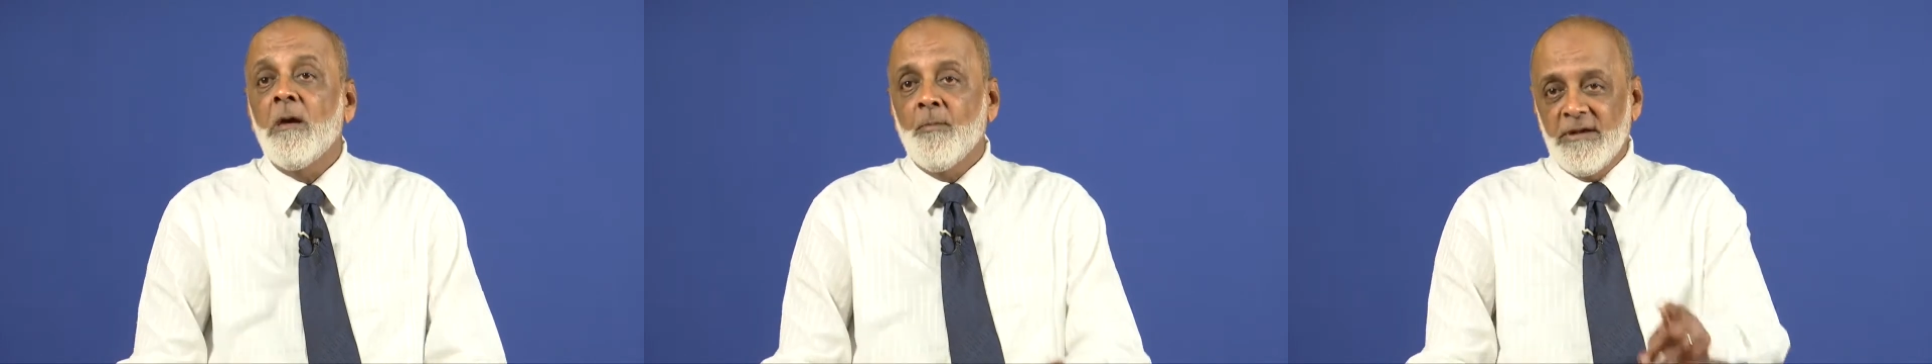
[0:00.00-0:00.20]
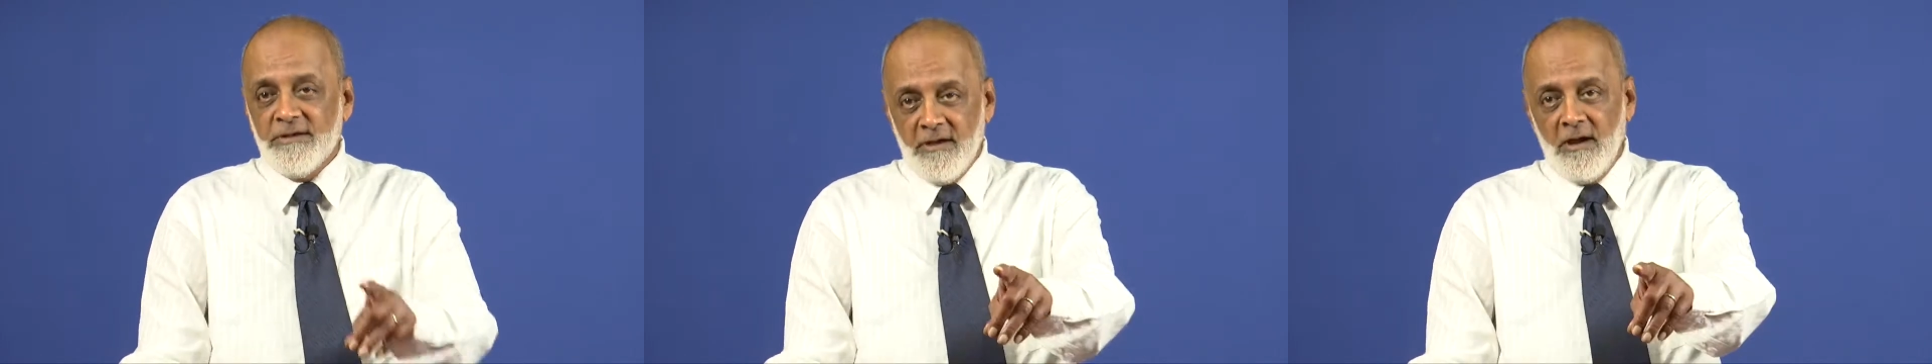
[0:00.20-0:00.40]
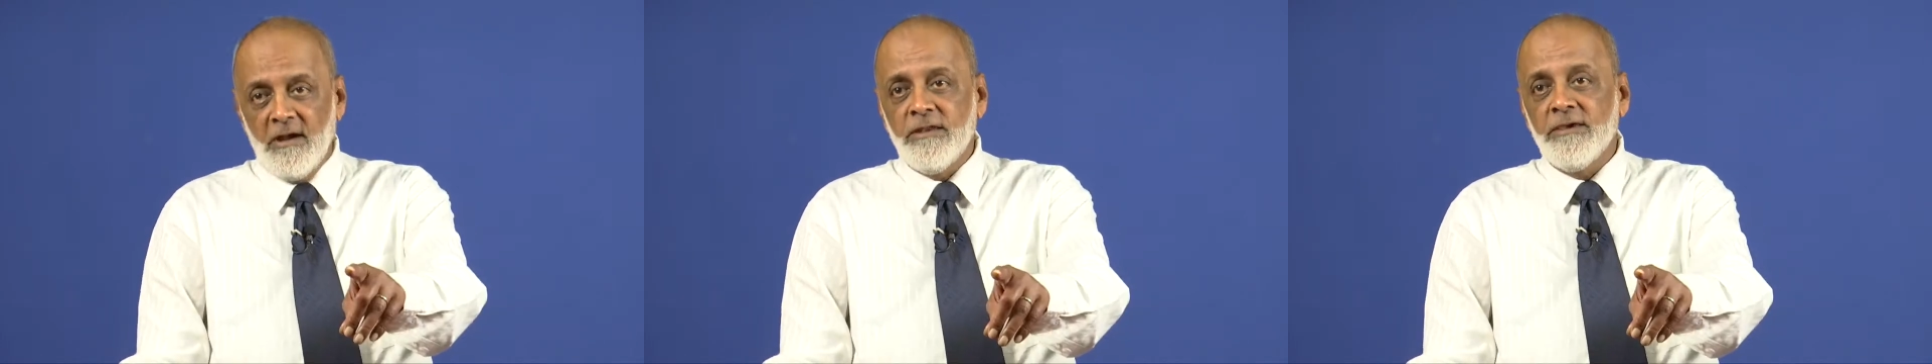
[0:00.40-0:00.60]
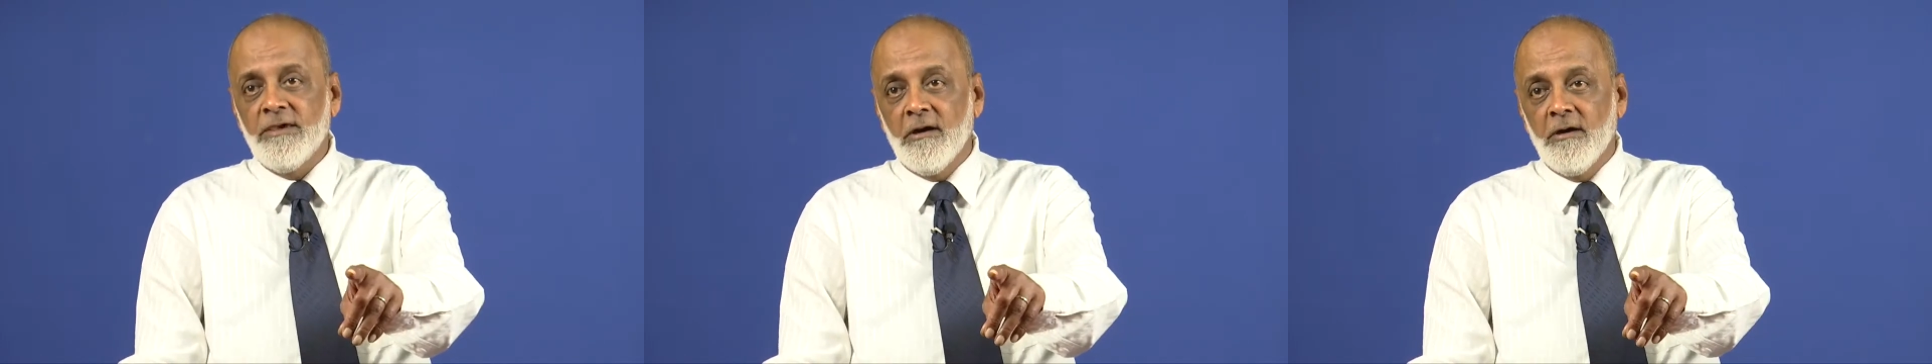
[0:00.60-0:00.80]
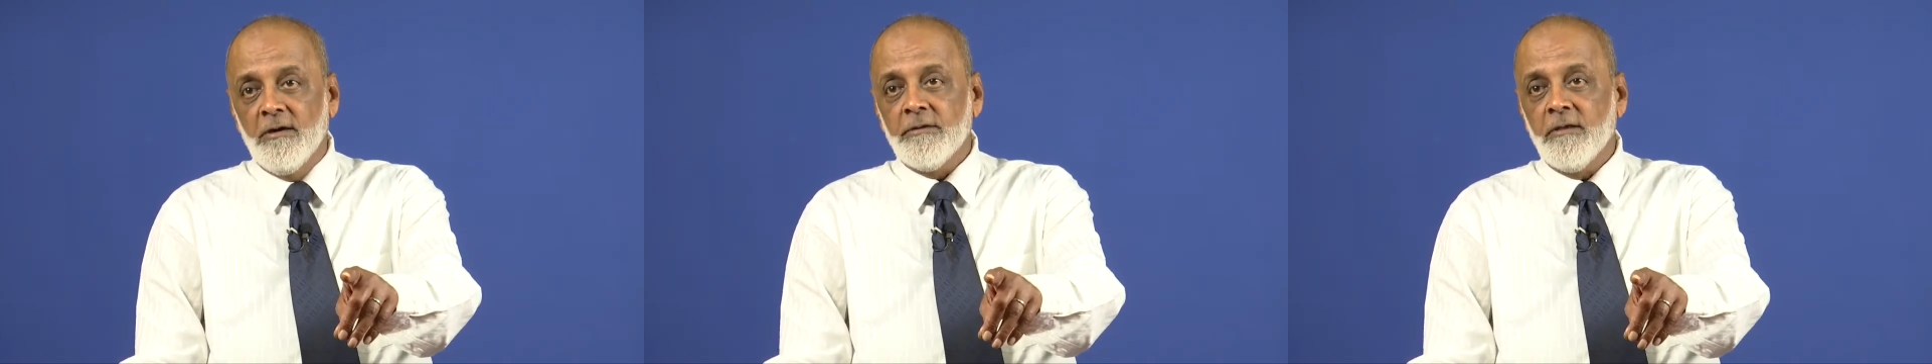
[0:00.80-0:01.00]
But
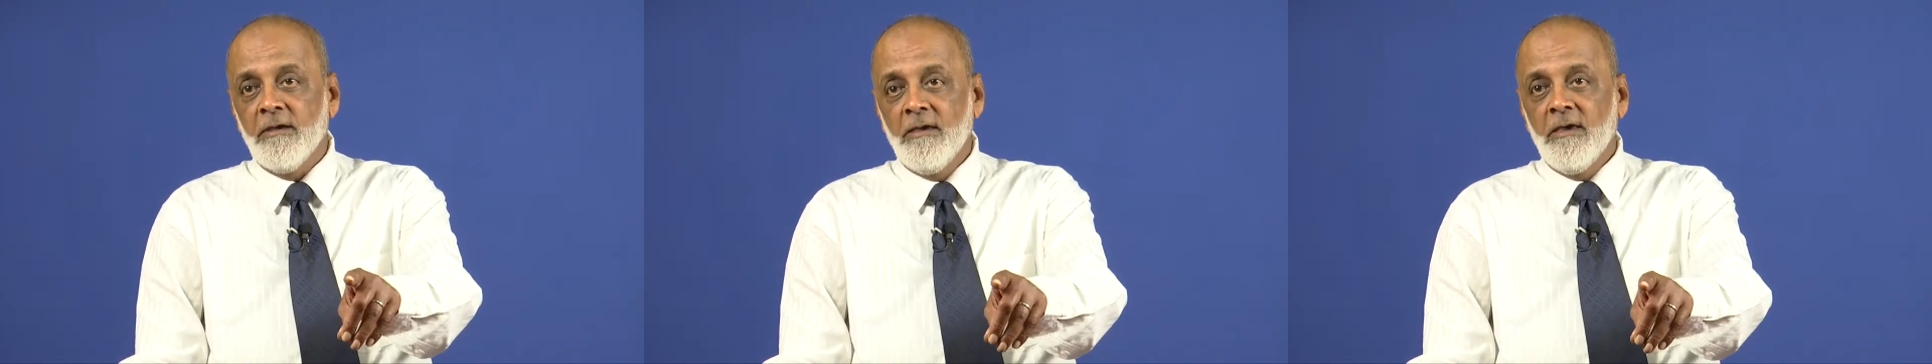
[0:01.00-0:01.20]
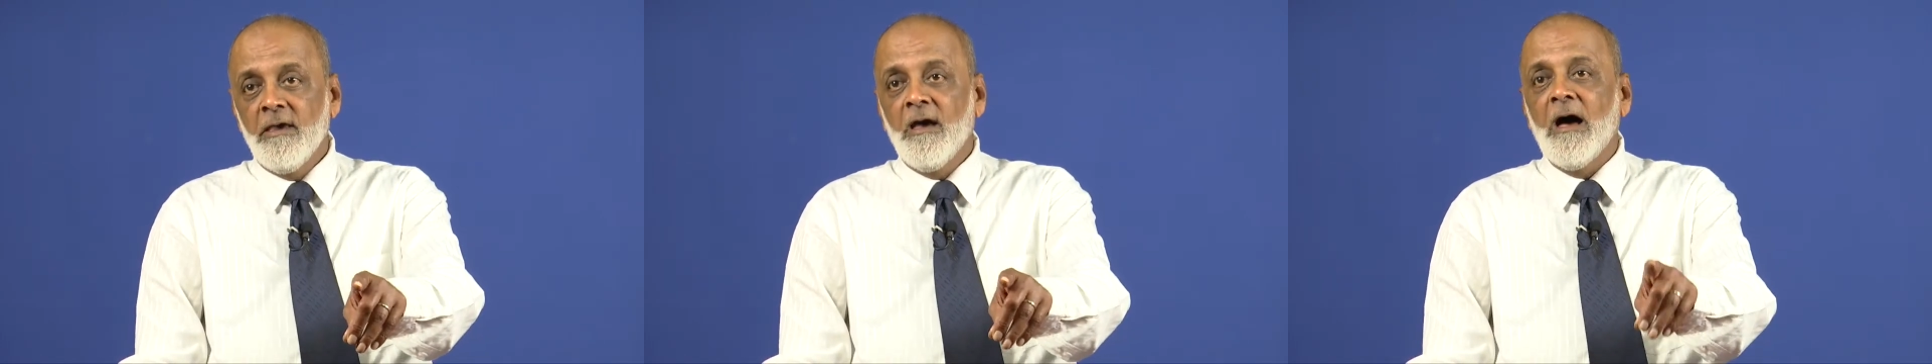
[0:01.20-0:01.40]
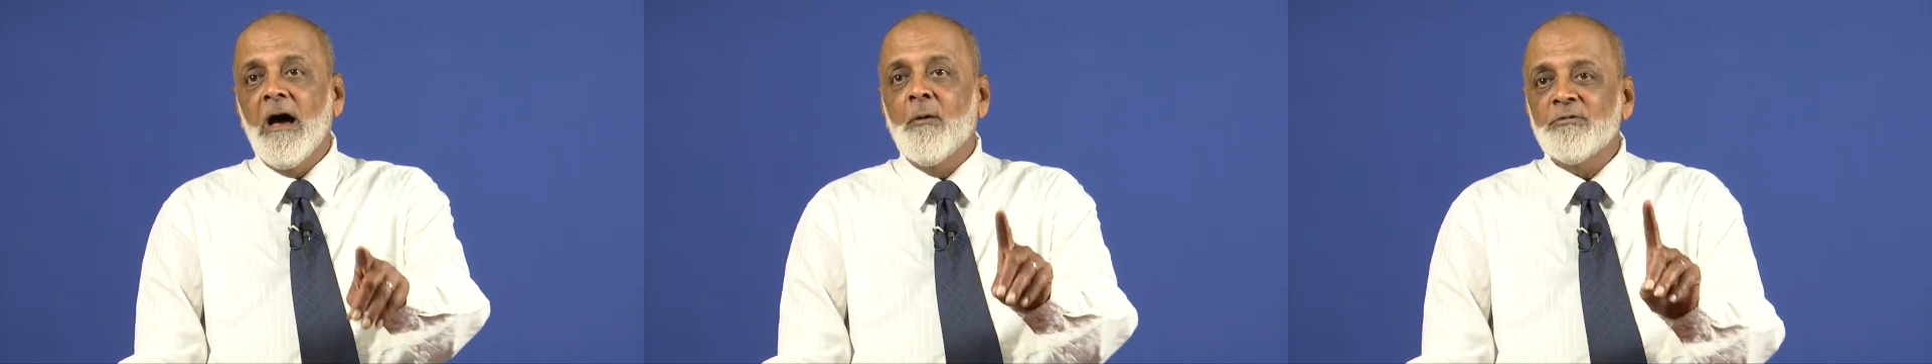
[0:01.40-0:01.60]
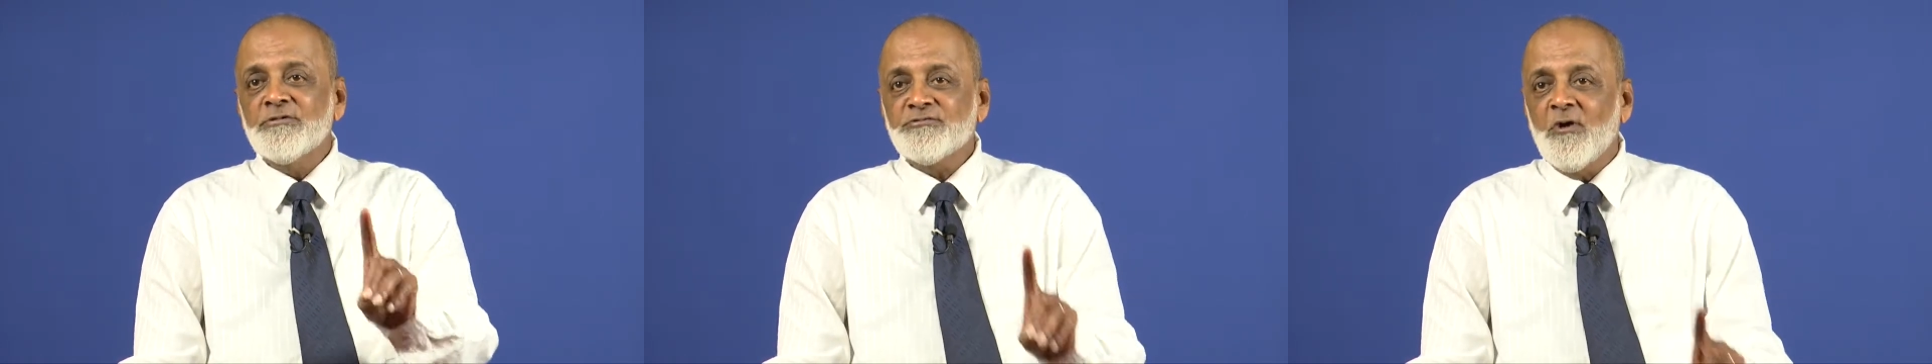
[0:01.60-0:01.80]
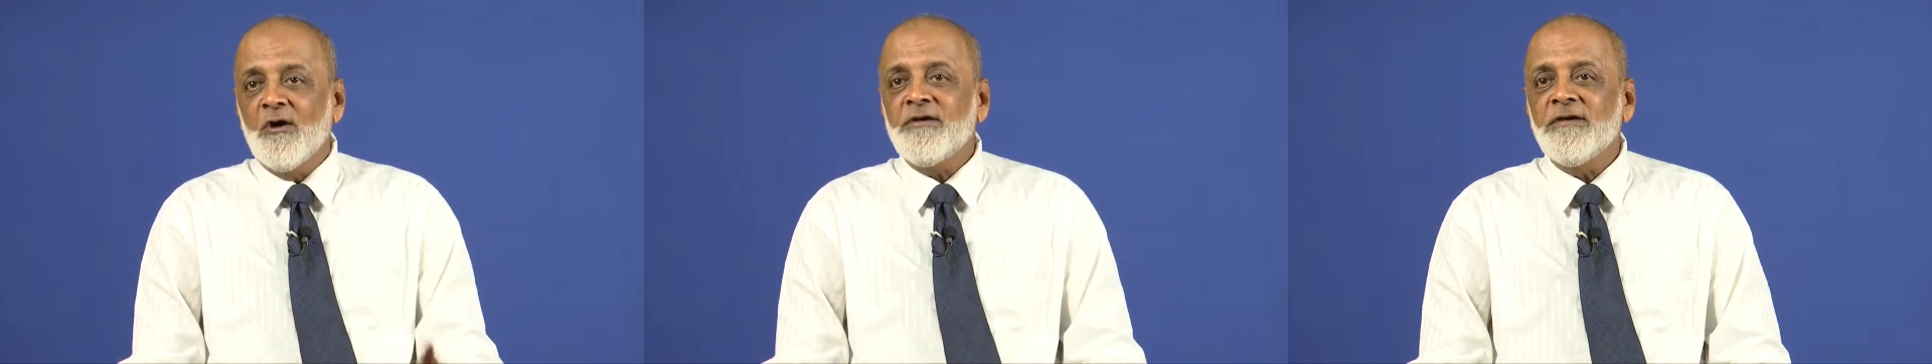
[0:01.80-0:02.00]
earlier, I
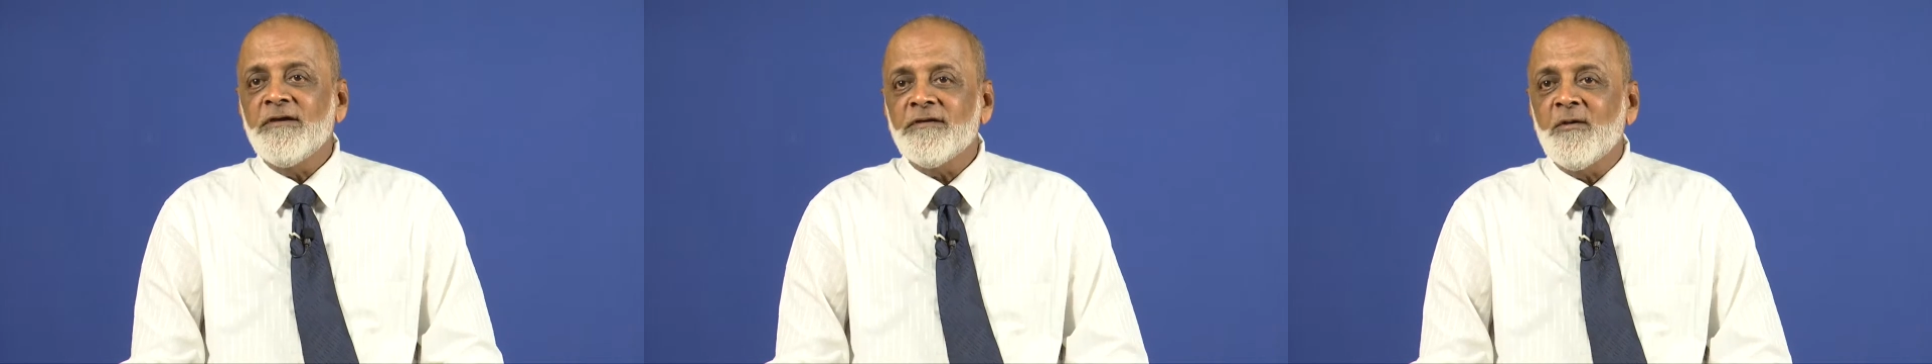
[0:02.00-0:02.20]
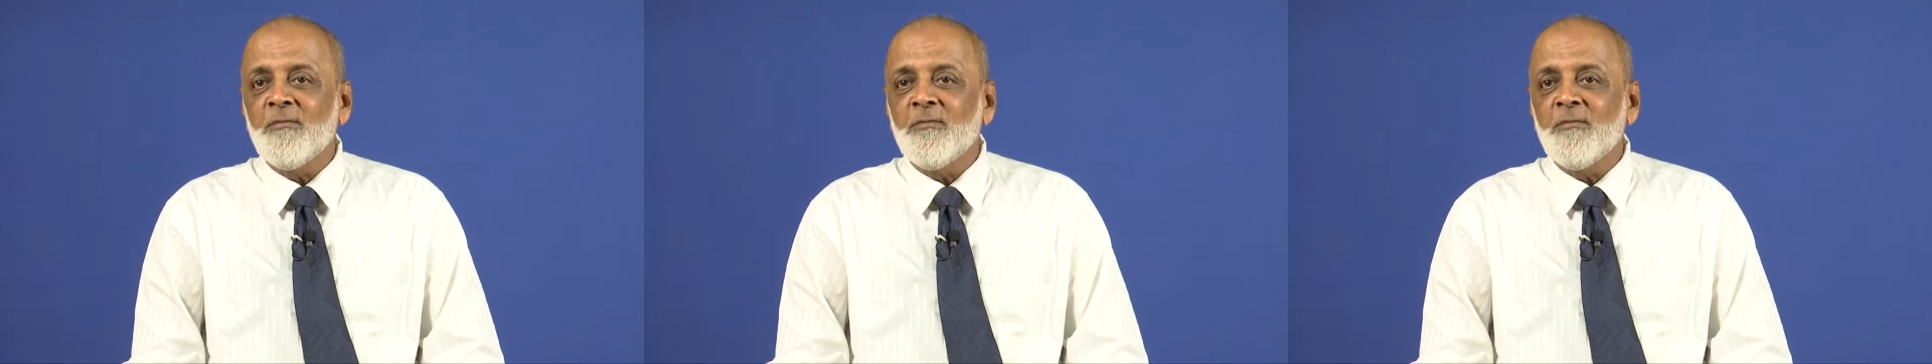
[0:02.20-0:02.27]
was talking at